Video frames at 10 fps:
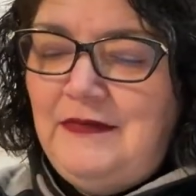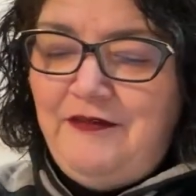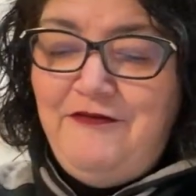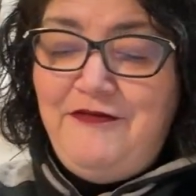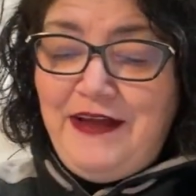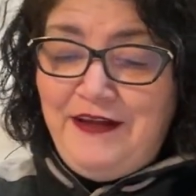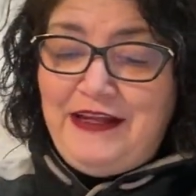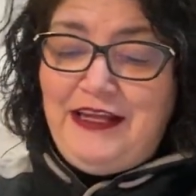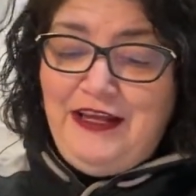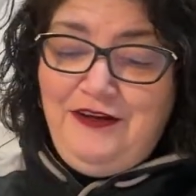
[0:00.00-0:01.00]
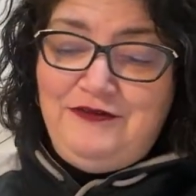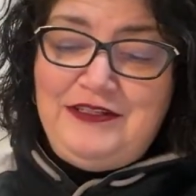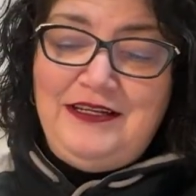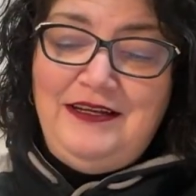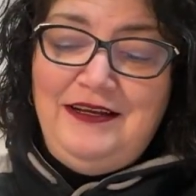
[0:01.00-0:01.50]
very
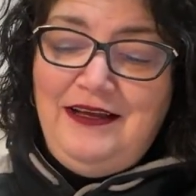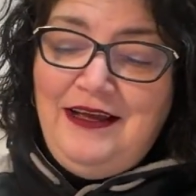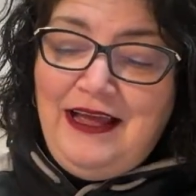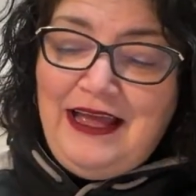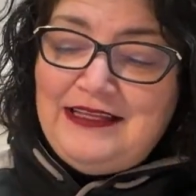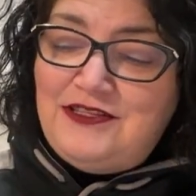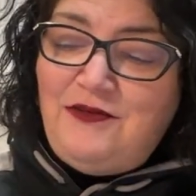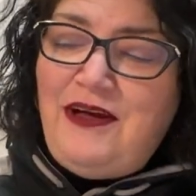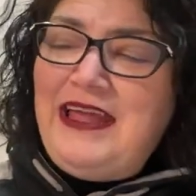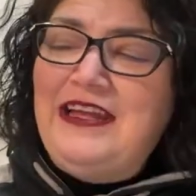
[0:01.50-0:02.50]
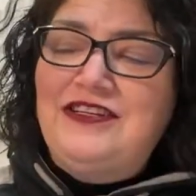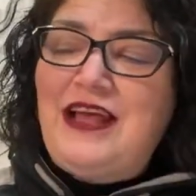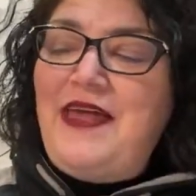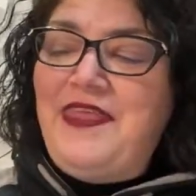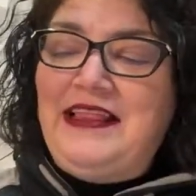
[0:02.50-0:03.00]
cute so each,
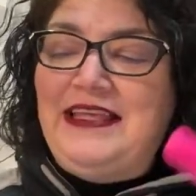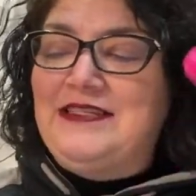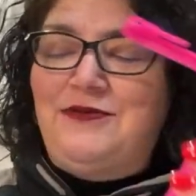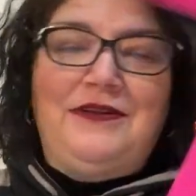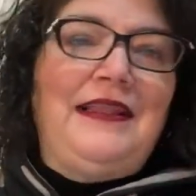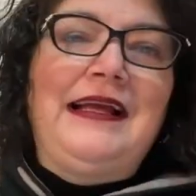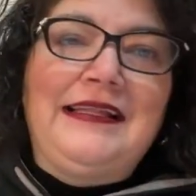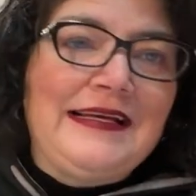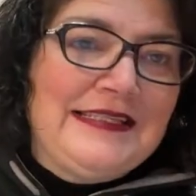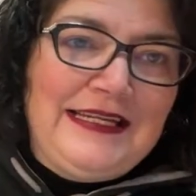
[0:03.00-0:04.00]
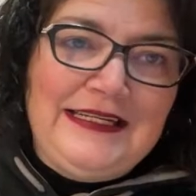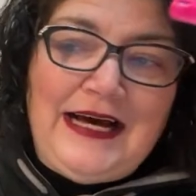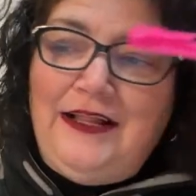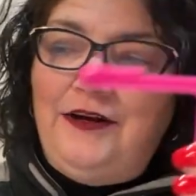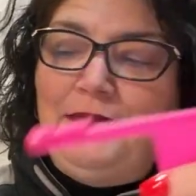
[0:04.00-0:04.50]
I think these were like less than a
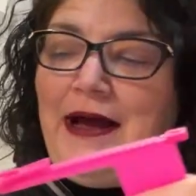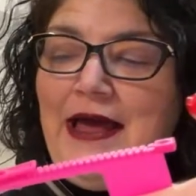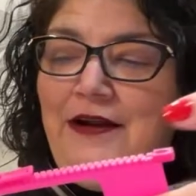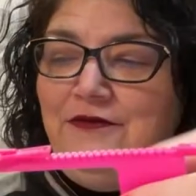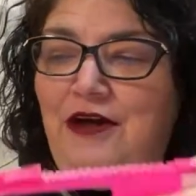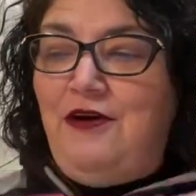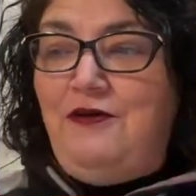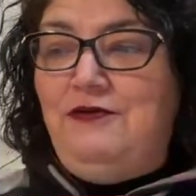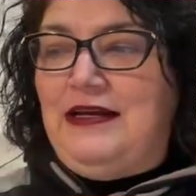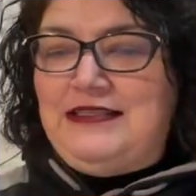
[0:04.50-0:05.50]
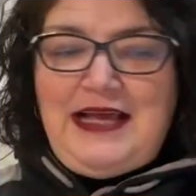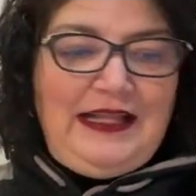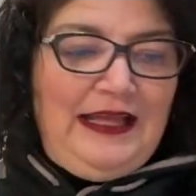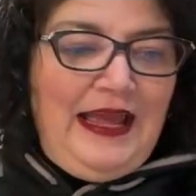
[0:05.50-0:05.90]
dollar, but I don't know exactly.